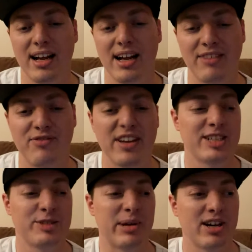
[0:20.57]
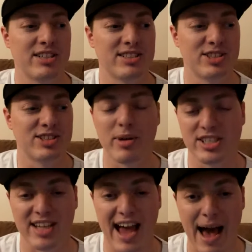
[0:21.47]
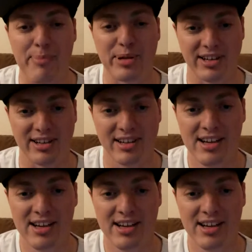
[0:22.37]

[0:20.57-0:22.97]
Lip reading: I think it's because so much has happened,